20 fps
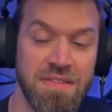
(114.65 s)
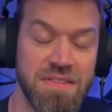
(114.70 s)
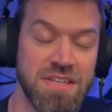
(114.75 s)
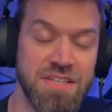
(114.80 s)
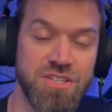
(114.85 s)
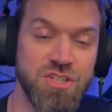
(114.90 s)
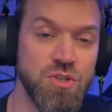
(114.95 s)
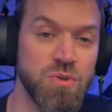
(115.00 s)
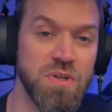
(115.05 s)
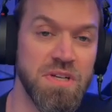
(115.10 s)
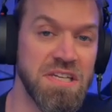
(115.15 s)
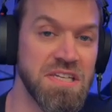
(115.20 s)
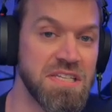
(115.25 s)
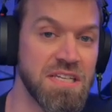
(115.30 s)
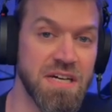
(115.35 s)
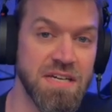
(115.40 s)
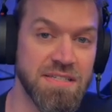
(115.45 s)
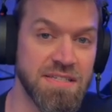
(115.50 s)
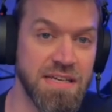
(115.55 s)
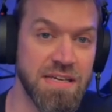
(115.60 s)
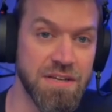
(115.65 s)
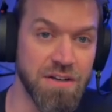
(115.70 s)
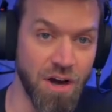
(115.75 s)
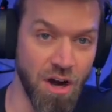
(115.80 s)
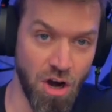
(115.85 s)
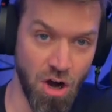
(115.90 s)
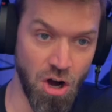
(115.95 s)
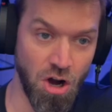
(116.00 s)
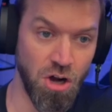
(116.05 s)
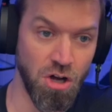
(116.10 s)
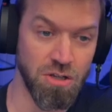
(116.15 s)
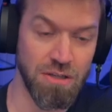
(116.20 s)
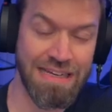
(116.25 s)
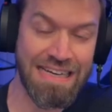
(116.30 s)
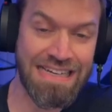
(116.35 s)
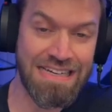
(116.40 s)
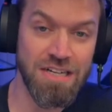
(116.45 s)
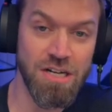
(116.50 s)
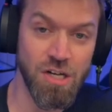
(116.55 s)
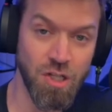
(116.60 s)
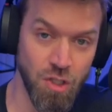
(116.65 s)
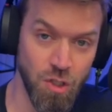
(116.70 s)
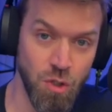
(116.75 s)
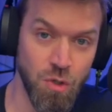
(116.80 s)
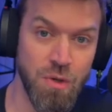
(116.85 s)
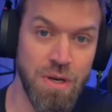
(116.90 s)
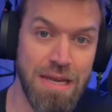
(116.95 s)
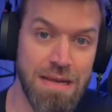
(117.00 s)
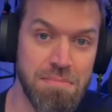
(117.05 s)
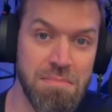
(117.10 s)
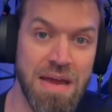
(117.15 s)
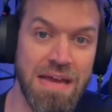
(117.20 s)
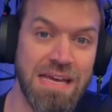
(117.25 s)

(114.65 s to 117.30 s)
This unit does it all, including